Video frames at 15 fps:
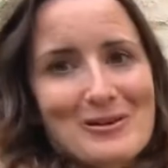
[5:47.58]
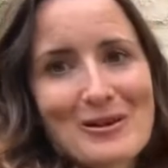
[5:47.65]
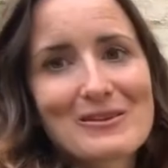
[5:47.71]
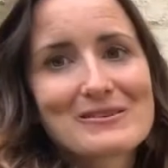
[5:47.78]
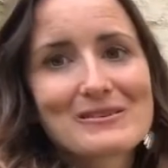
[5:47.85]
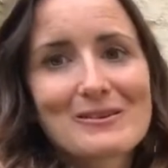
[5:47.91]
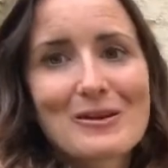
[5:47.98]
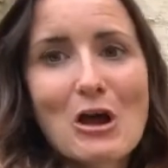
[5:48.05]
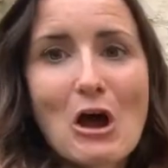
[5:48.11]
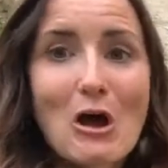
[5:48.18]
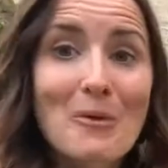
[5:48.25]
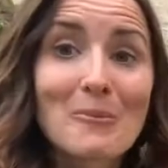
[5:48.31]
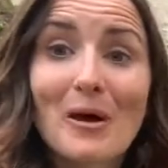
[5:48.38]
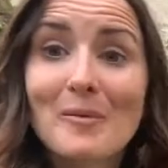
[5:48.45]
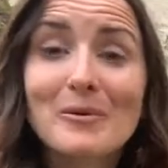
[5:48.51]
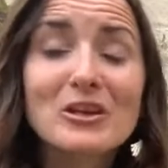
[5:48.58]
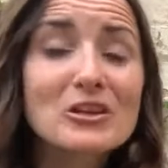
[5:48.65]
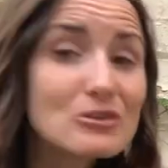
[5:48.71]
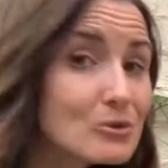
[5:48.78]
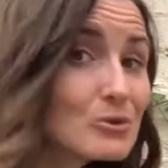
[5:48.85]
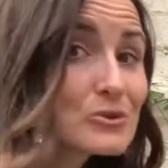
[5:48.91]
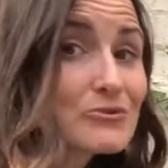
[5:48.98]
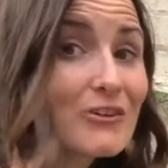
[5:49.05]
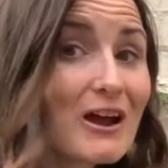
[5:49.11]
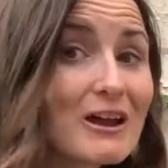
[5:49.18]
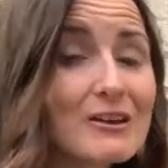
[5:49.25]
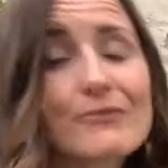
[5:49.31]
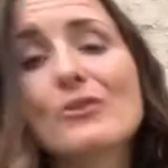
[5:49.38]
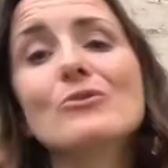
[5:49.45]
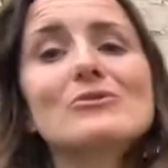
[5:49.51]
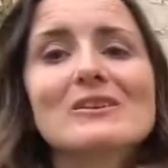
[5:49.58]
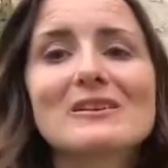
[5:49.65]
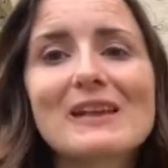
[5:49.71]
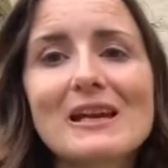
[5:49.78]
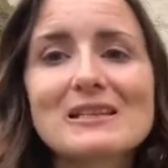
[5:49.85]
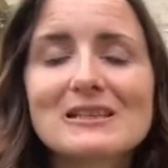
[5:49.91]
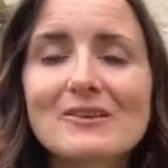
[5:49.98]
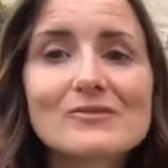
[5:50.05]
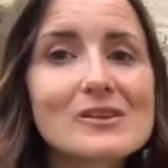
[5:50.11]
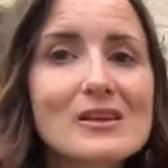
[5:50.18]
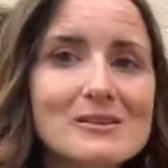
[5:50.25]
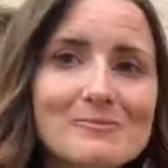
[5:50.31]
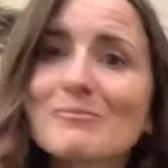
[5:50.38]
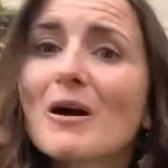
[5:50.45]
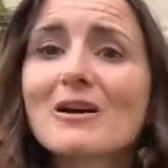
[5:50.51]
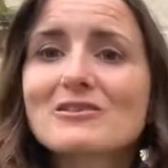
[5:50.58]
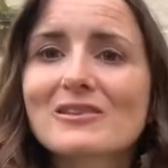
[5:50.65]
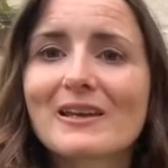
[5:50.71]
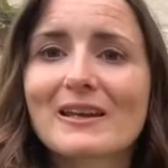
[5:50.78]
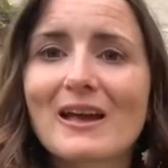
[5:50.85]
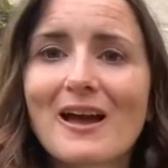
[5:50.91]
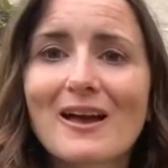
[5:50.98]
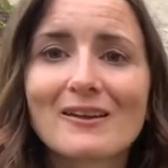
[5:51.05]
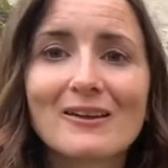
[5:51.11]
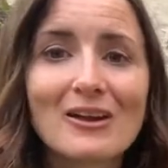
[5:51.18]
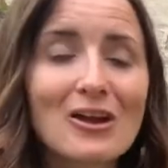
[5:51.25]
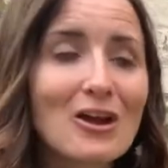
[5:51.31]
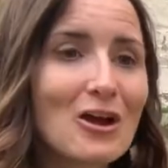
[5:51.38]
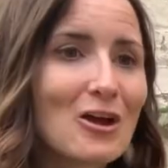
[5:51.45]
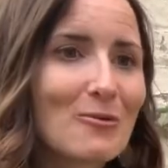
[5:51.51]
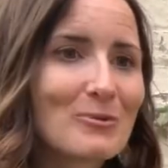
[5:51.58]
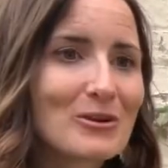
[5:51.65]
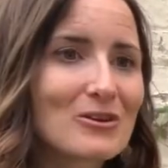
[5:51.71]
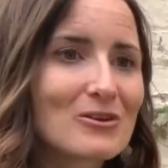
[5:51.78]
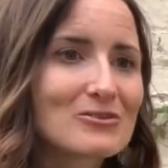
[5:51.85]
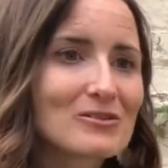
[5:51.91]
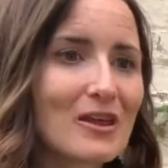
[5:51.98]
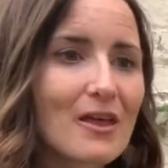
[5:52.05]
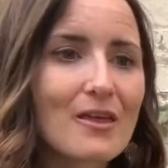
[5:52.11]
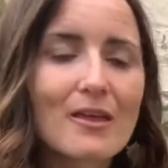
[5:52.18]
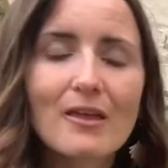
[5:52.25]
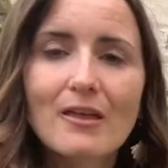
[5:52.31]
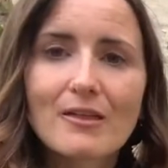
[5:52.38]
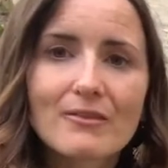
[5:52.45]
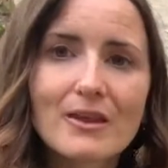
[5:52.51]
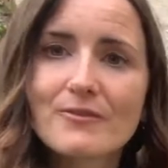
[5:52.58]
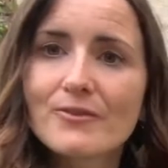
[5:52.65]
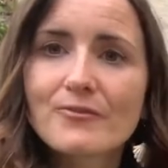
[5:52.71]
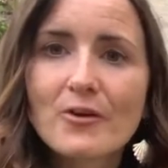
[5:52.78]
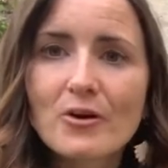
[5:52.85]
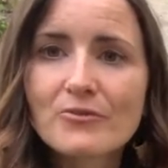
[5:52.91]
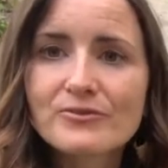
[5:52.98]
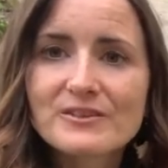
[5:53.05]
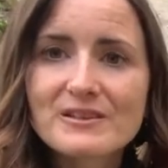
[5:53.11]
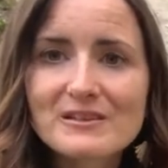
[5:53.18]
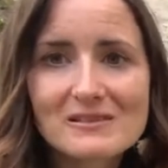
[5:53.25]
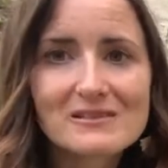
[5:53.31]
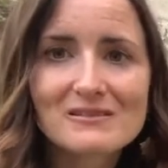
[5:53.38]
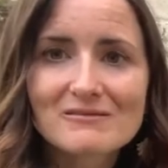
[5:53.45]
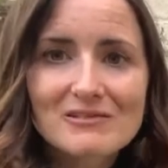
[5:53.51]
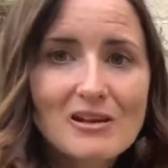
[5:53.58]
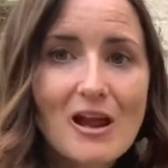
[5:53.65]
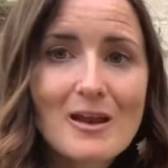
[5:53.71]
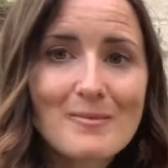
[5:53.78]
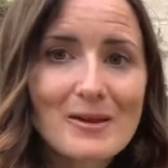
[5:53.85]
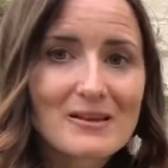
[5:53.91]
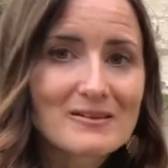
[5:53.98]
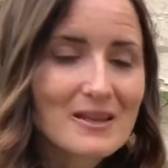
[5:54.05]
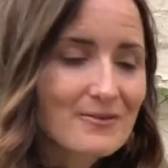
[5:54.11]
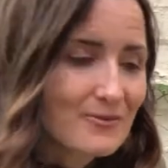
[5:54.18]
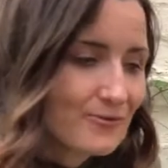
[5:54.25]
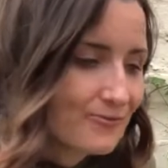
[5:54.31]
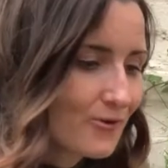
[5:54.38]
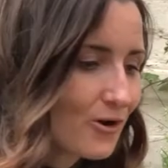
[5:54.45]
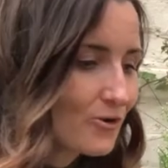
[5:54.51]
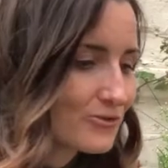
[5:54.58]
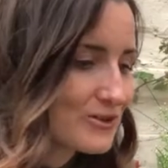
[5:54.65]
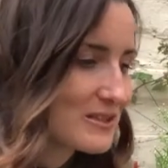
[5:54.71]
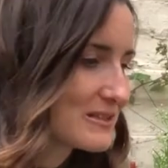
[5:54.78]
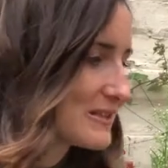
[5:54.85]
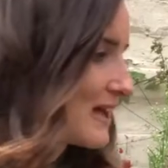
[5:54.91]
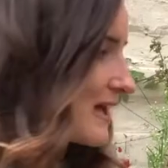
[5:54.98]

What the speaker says: plants. I'm a huge fan of using natives as much as I can, because they've evolved this climate, they've evolved this